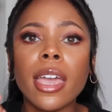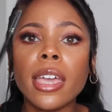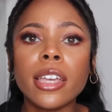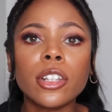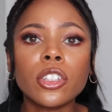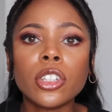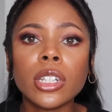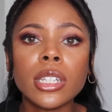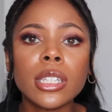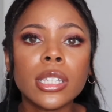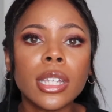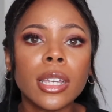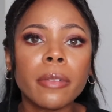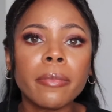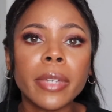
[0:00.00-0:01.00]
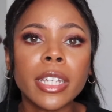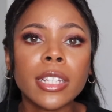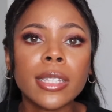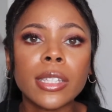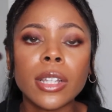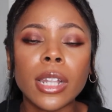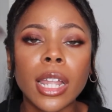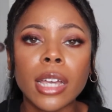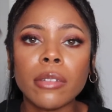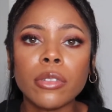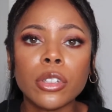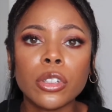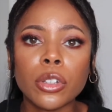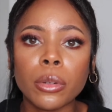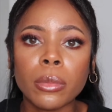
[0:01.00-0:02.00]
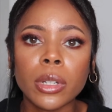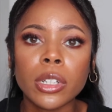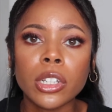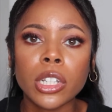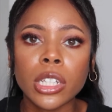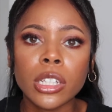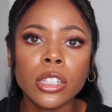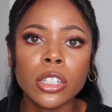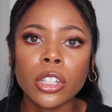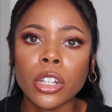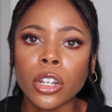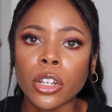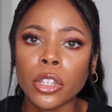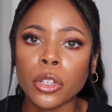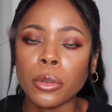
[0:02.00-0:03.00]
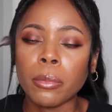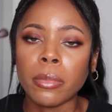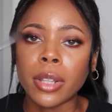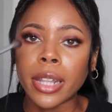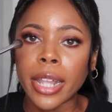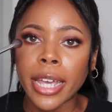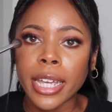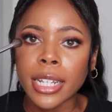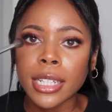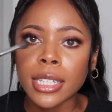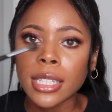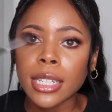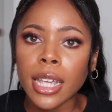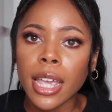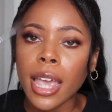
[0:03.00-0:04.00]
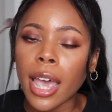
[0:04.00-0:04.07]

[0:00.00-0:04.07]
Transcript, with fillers: it just it makes life so much easier you blend